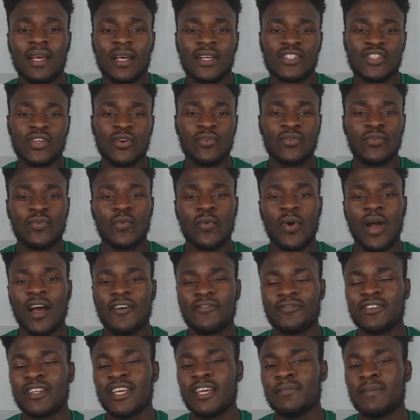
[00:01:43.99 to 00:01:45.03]
So
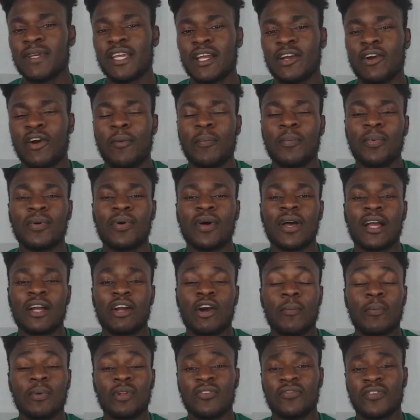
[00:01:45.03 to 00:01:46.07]
I've named a couple
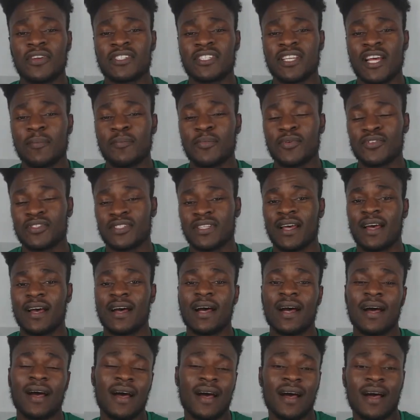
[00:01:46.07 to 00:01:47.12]
of examples
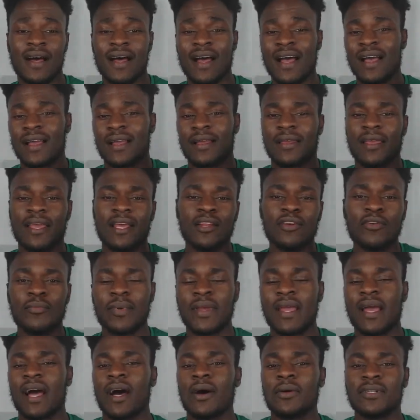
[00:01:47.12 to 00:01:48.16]
that are a little
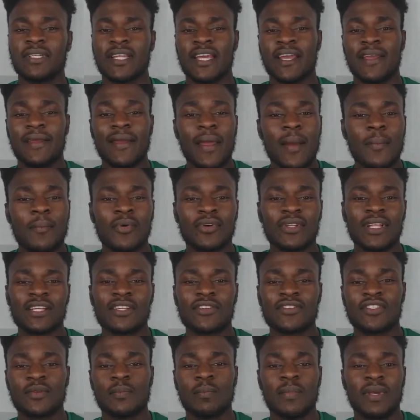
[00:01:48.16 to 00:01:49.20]
bit out there, but that
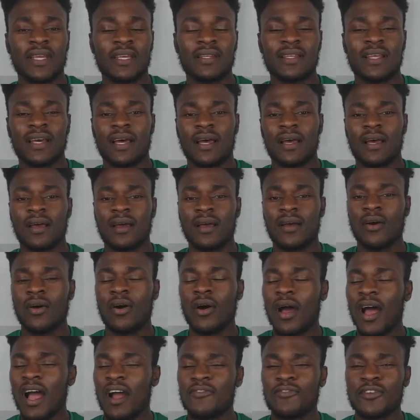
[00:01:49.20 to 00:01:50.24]
doesn't mean that
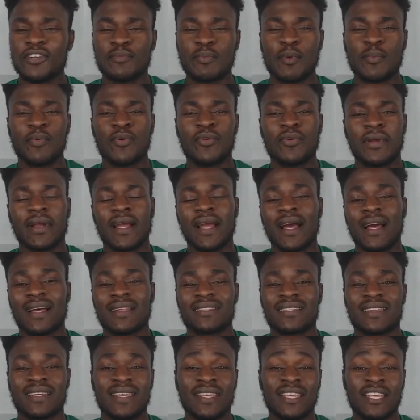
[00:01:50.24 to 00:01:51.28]
average people
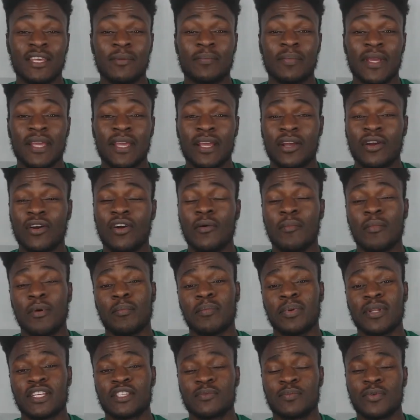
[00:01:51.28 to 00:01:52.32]
can't keep a
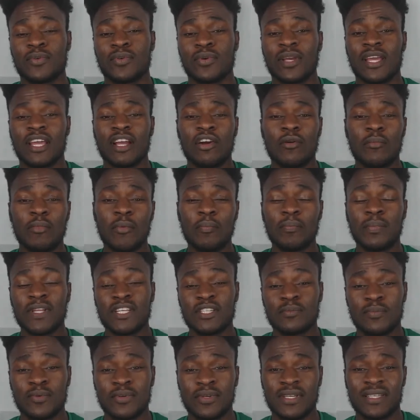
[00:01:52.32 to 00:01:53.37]
commonplace book. A
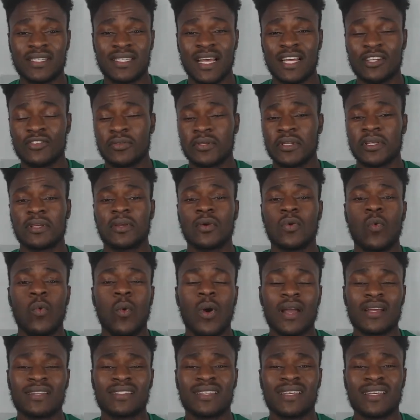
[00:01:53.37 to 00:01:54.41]
commonplace book is actually
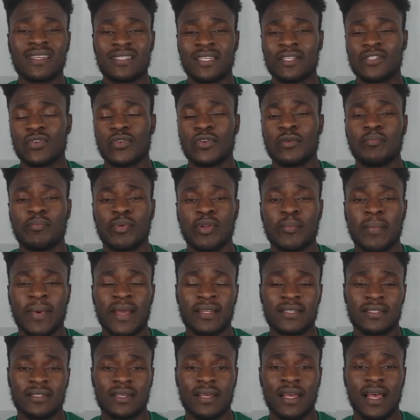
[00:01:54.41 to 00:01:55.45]
quite easy to
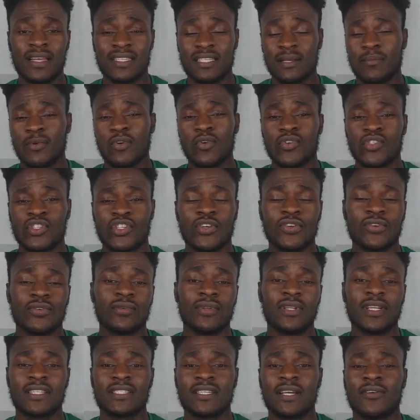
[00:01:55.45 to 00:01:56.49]
implement, as I'm going to show you
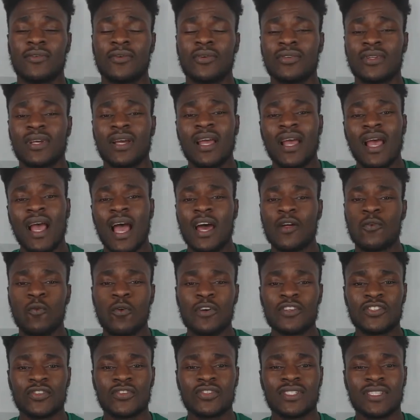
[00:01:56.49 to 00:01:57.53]
later on. And
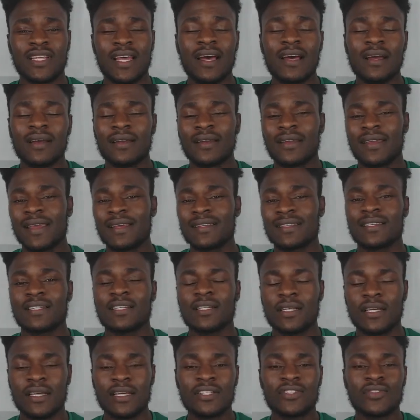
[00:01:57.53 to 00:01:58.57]
once you start
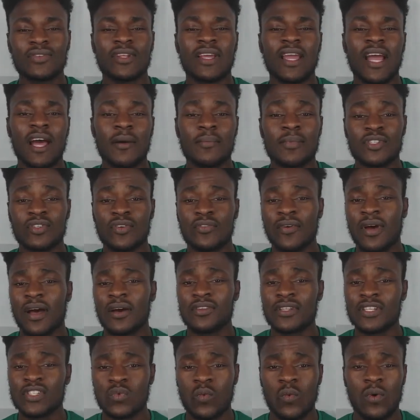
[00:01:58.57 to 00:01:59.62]
getting into the habit of
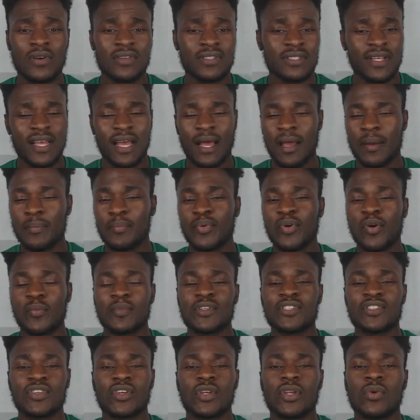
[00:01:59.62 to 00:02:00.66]
how this works, I
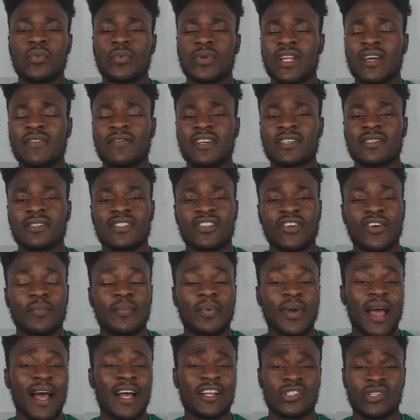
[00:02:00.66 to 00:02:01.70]
promise you, you will never stop
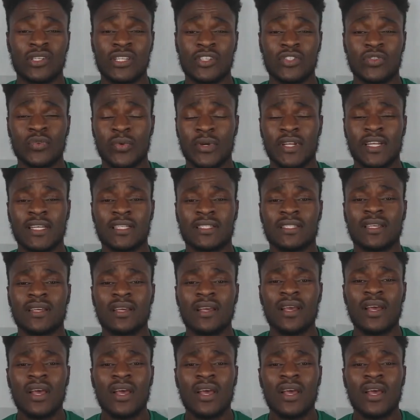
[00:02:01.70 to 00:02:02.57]
actually doing it.